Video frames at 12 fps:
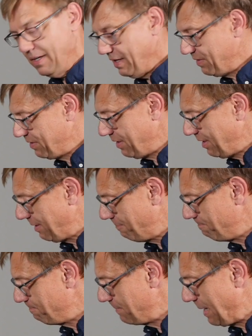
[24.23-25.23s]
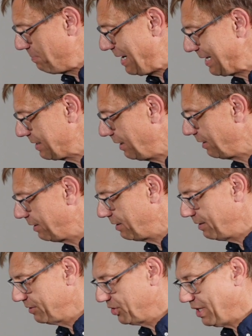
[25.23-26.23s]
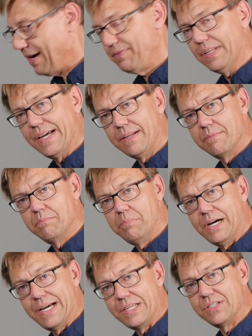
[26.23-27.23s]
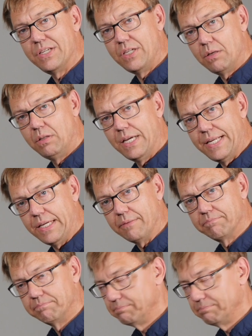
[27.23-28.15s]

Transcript: It's a bi-color soft light by Cineo Lighting.